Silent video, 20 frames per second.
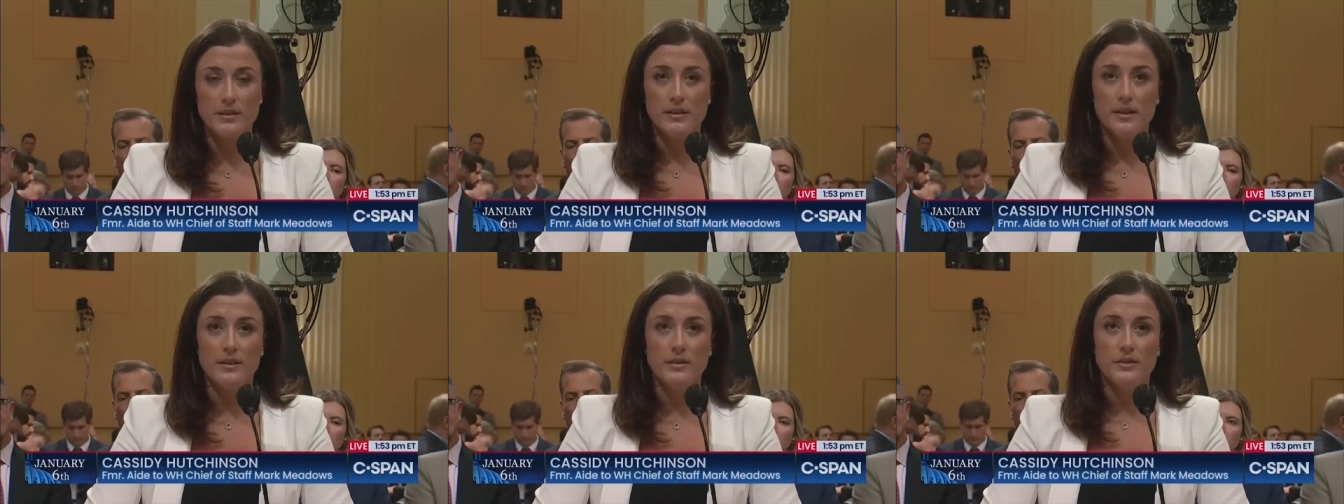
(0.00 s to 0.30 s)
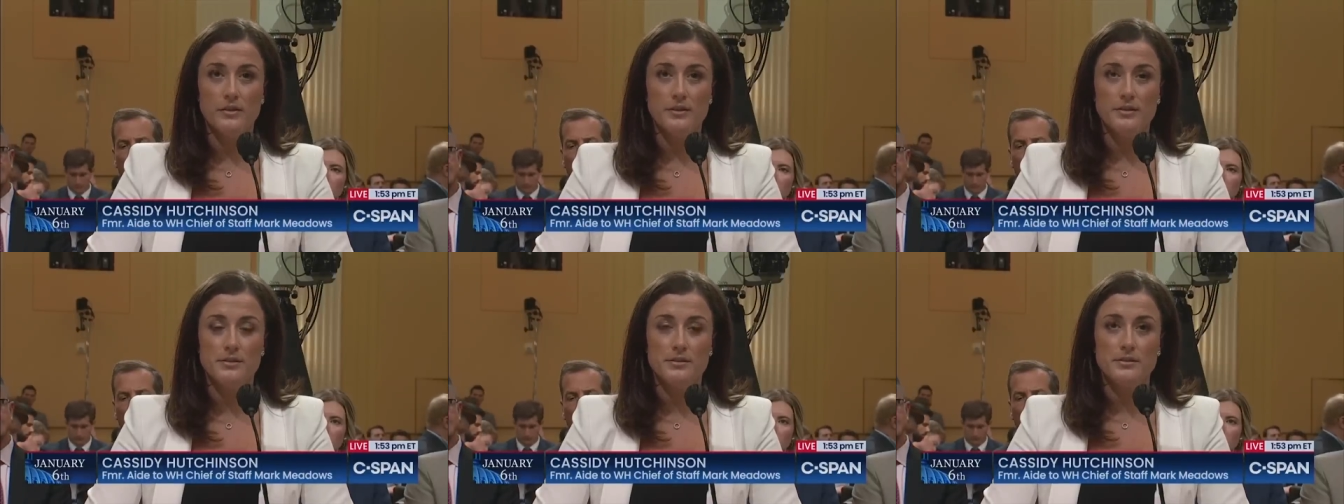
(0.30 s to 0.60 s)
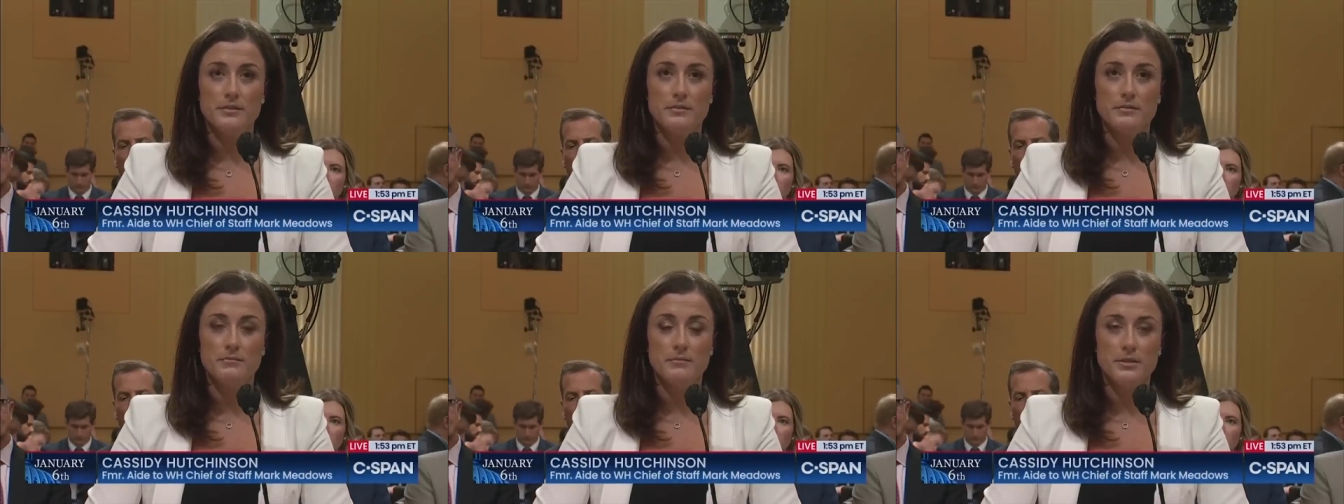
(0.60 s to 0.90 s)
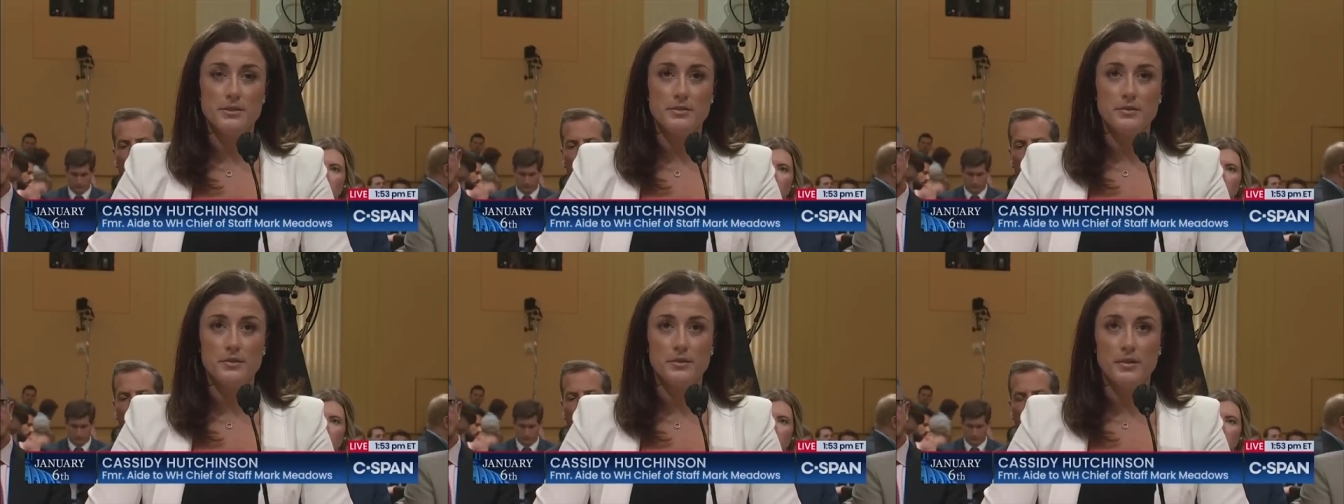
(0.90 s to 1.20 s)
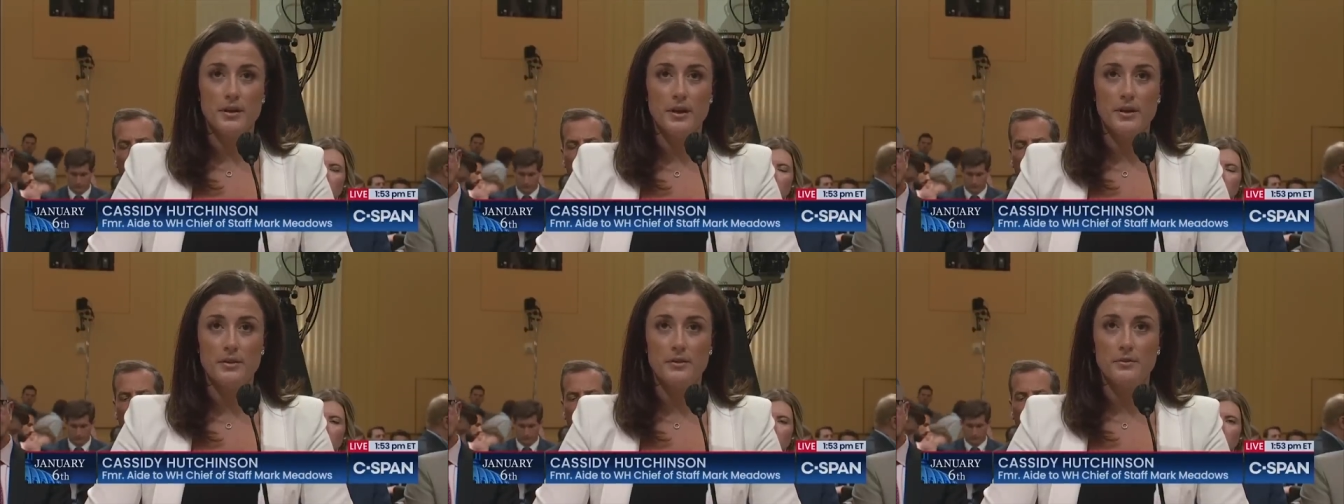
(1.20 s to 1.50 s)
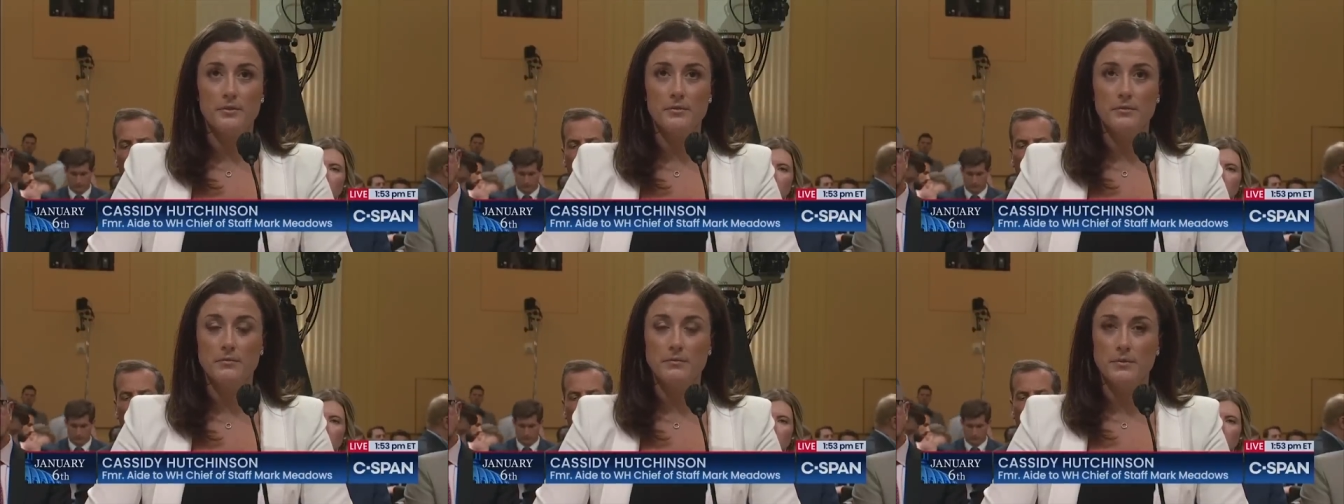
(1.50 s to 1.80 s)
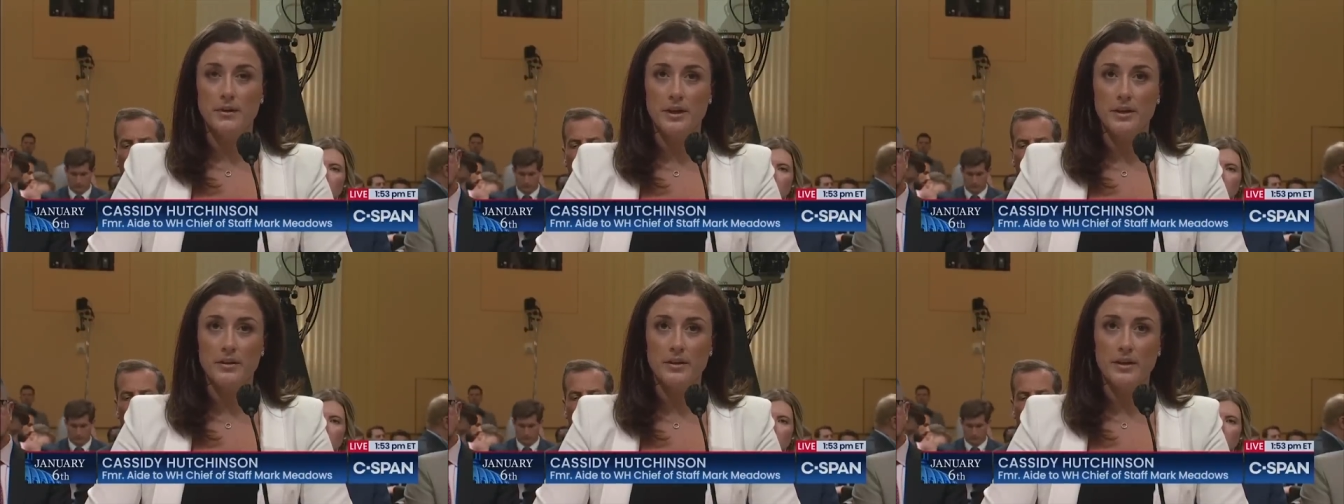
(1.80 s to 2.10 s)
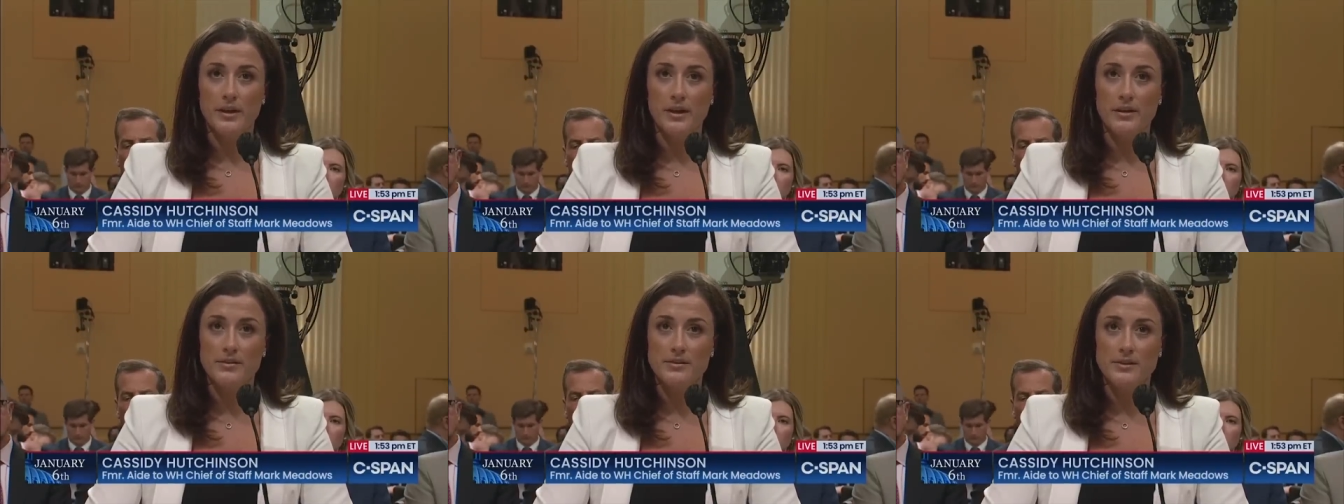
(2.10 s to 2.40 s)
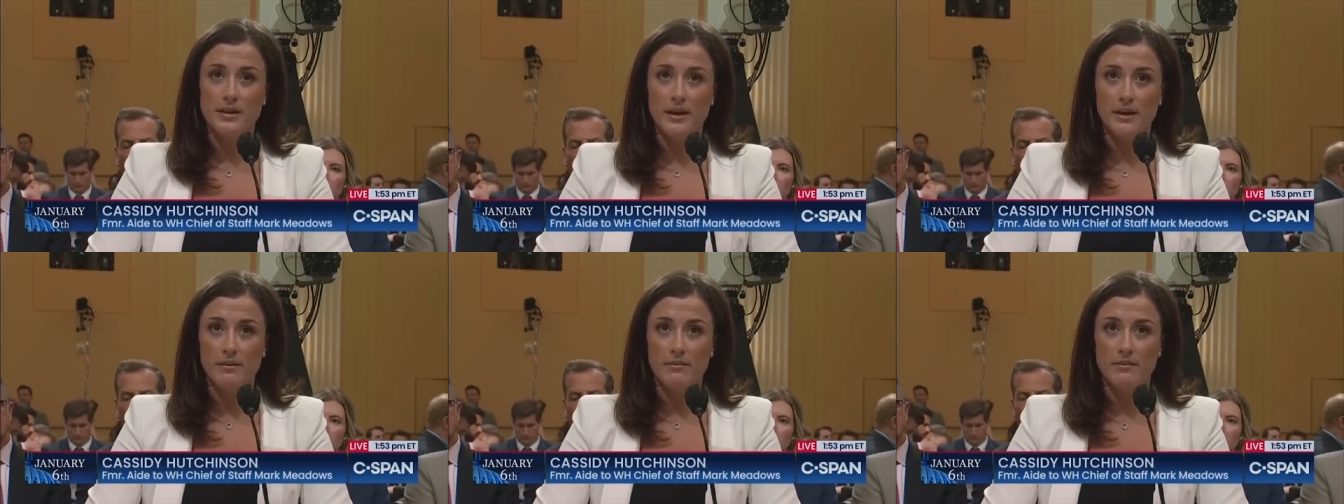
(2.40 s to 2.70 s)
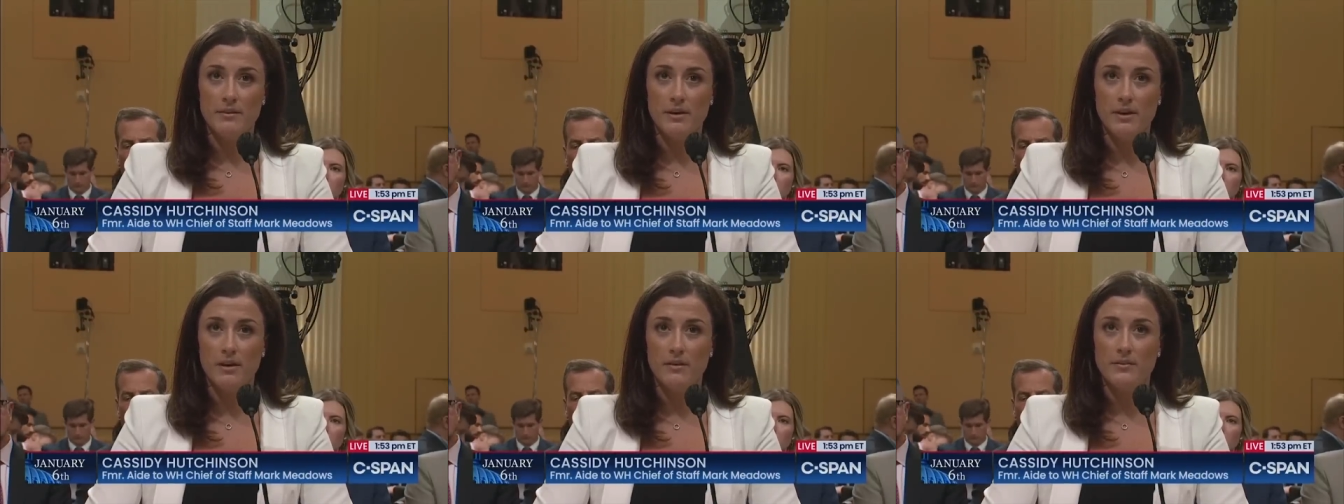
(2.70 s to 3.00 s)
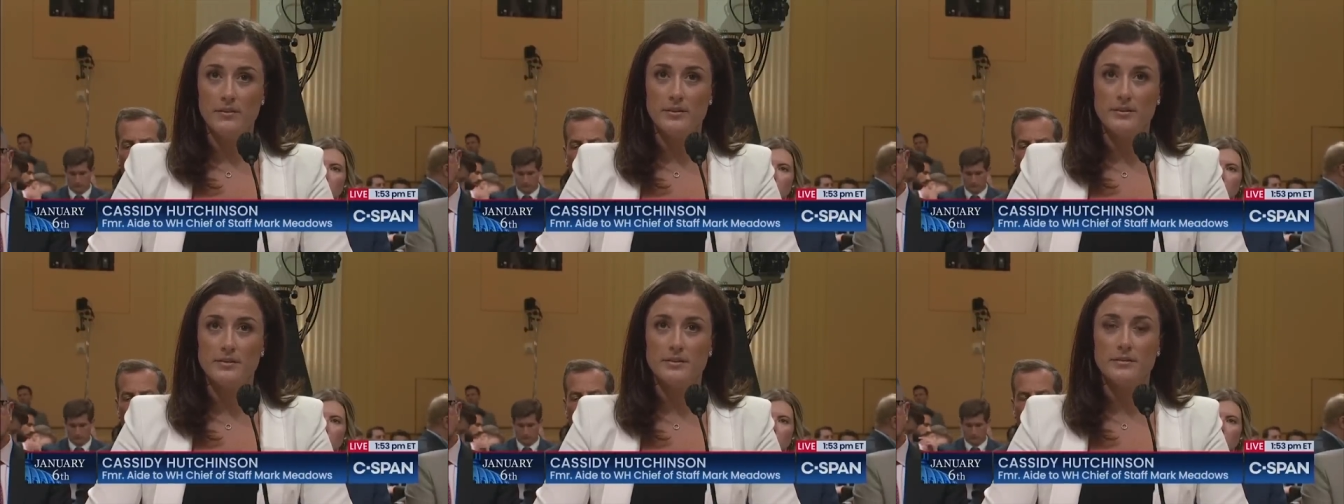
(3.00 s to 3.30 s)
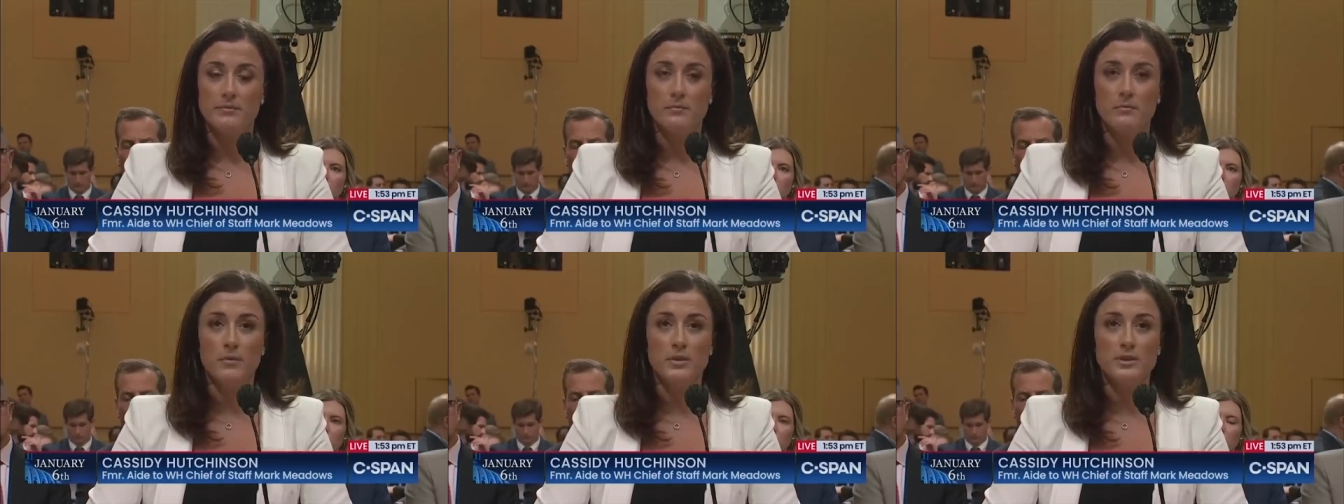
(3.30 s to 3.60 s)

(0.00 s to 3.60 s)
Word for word: and I noticed Mister Renato lingering outside of the office.